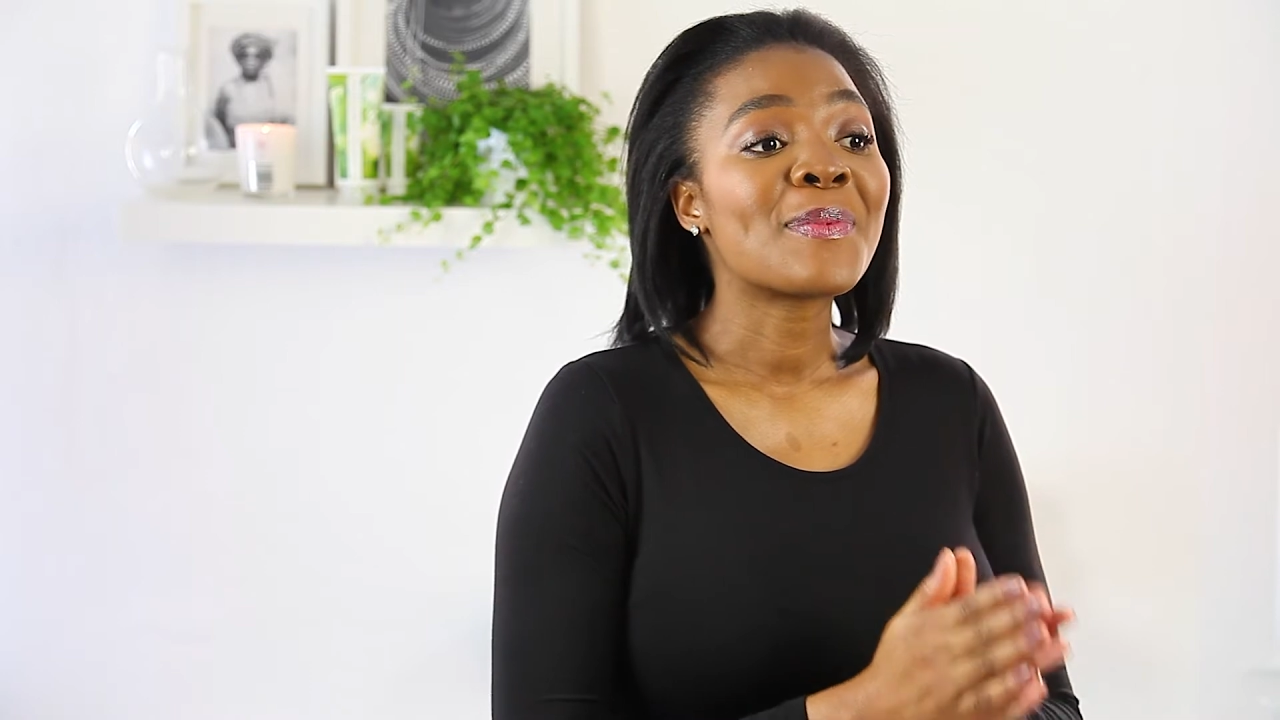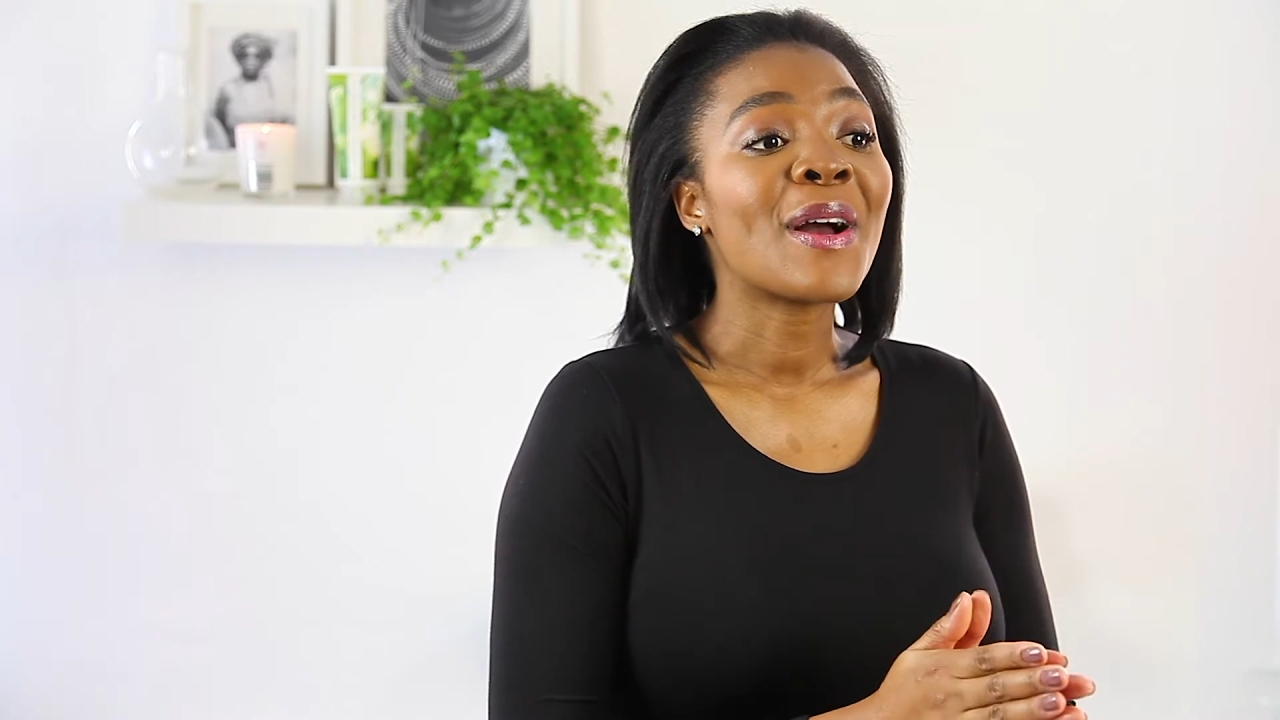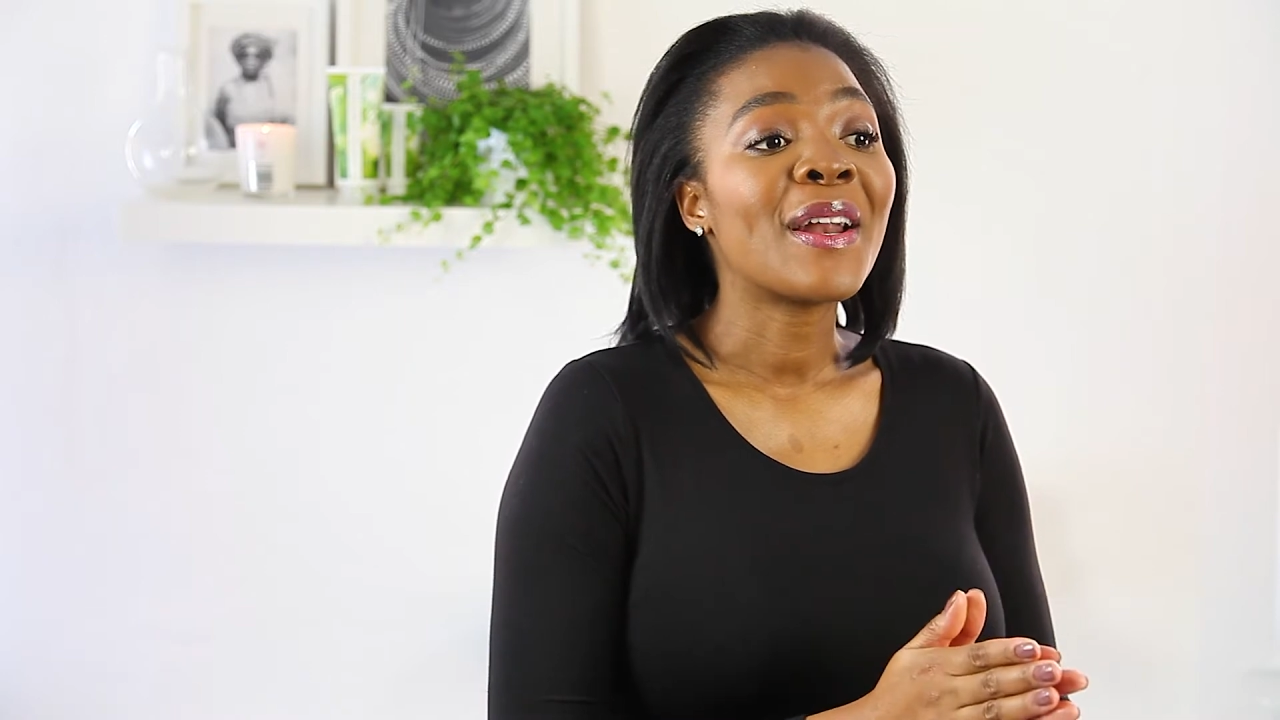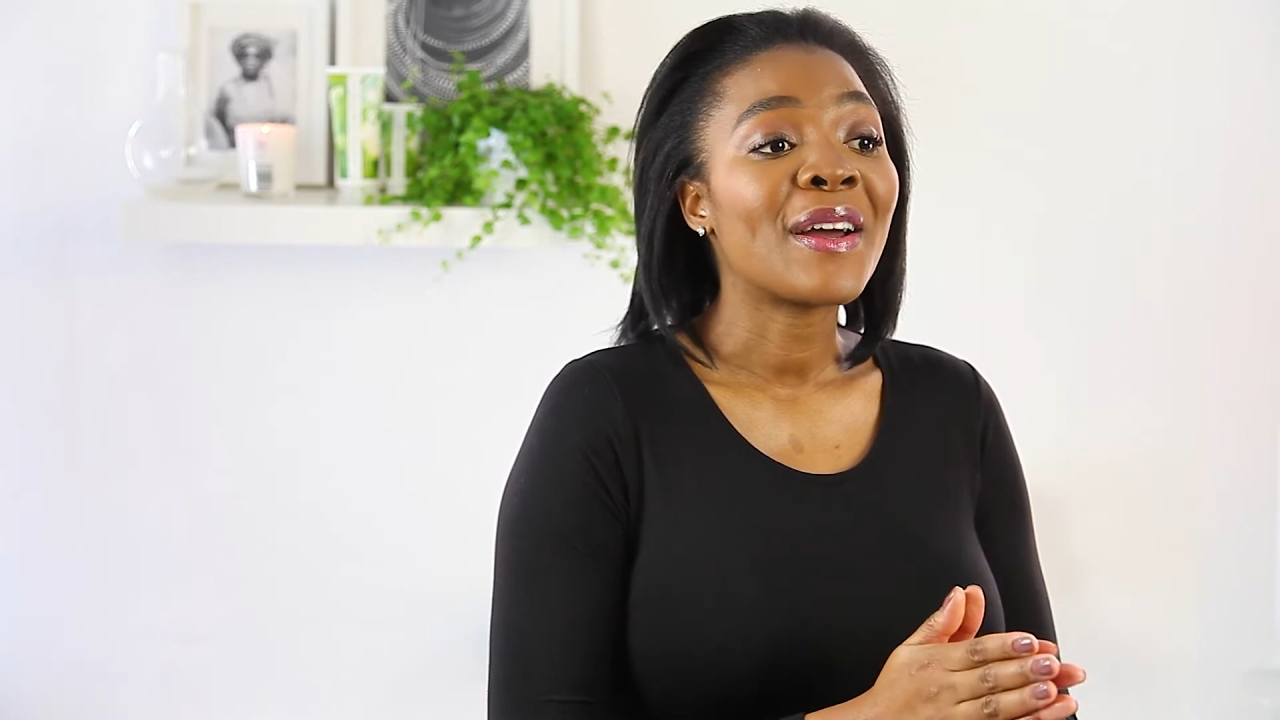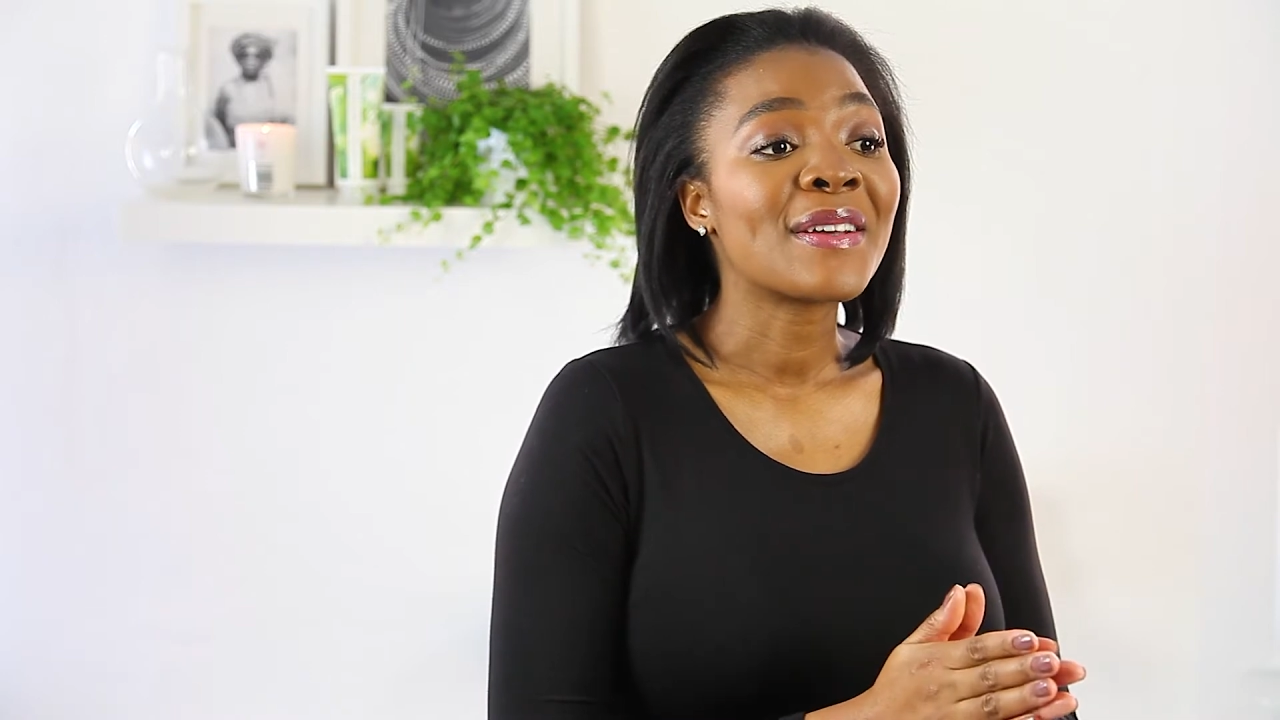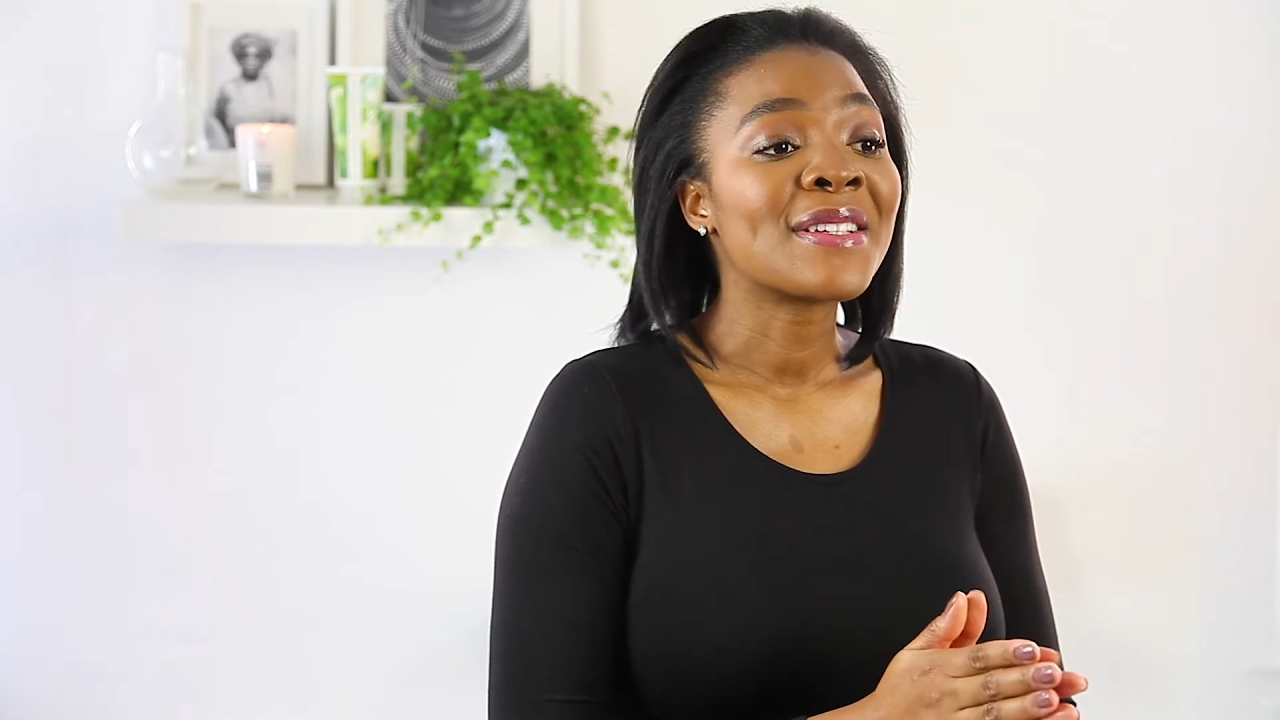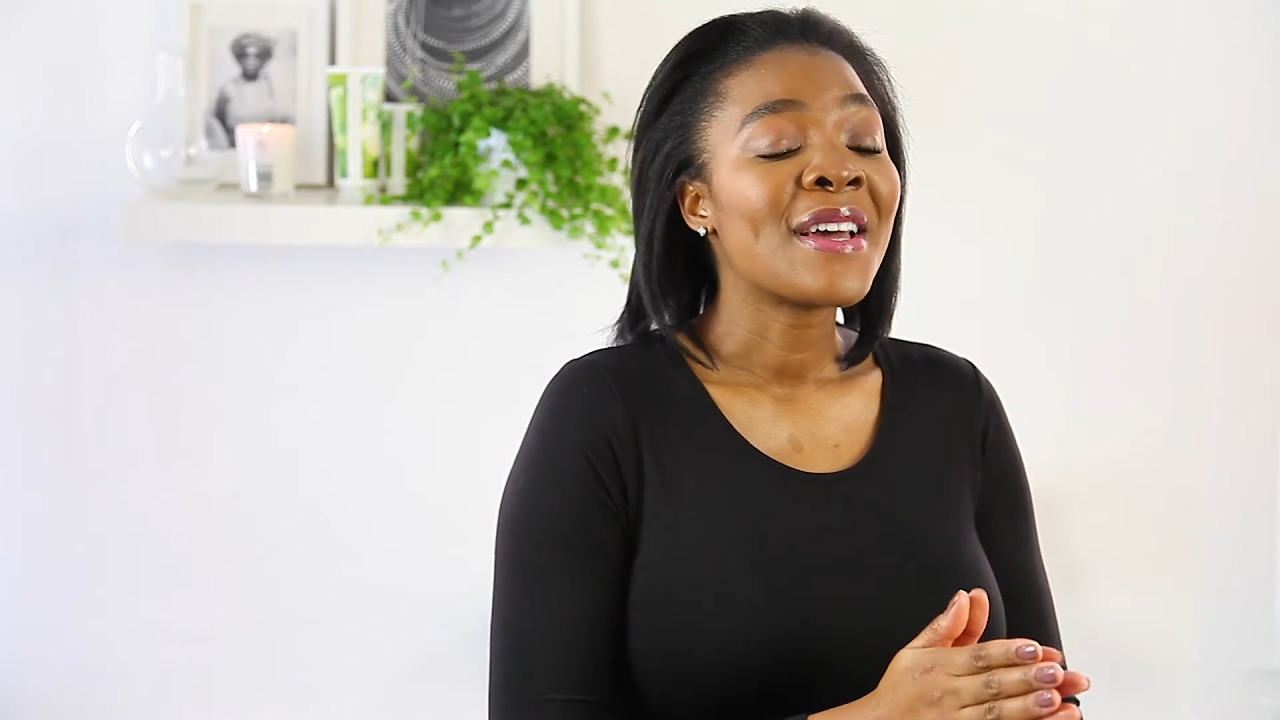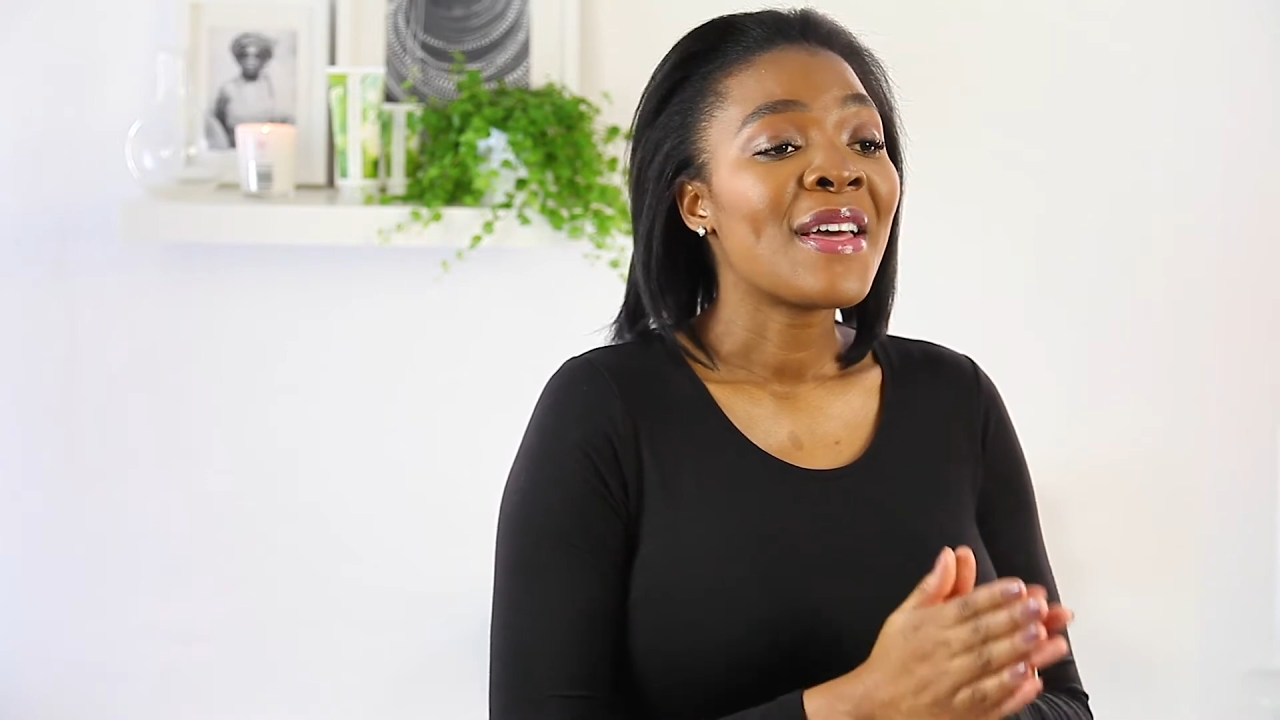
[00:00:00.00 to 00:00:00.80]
product